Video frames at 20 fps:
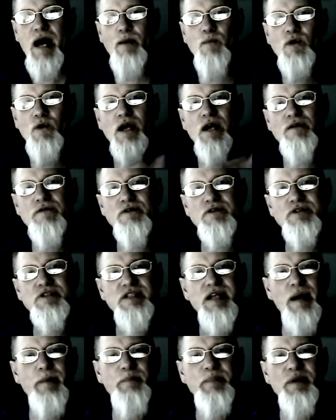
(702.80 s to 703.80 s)
And when others
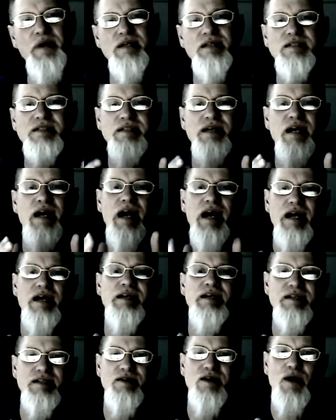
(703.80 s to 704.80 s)
step in to say,
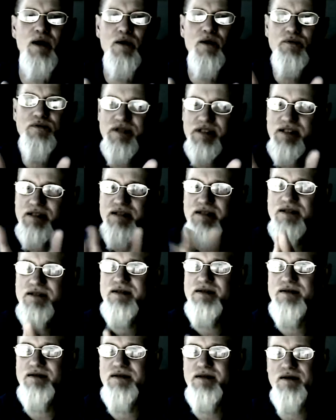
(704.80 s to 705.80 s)
hey, you know, this
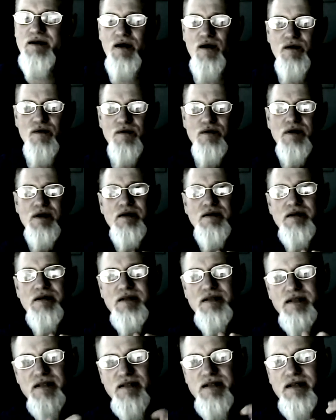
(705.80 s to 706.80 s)
is, you know,
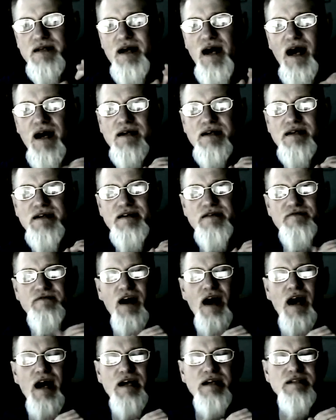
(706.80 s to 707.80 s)
this is a godly
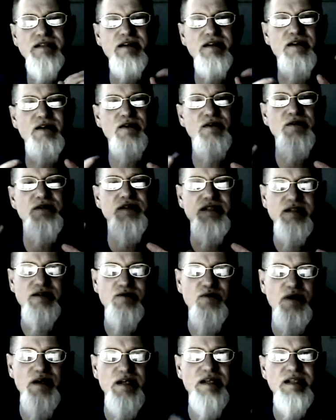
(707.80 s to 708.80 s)
advice here, this
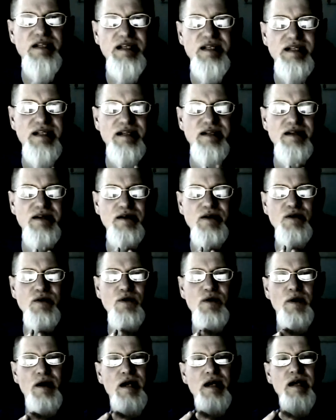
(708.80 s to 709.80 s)
is what you need to
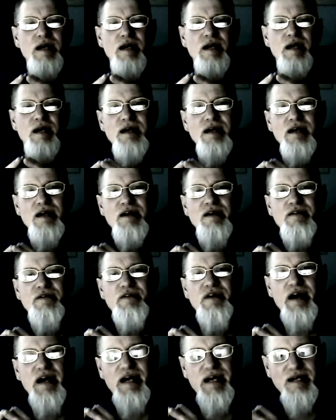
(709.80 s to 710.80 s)
do,
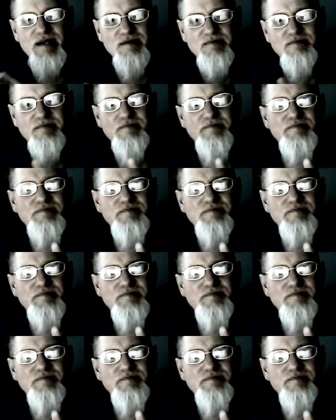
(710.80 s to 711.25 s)
they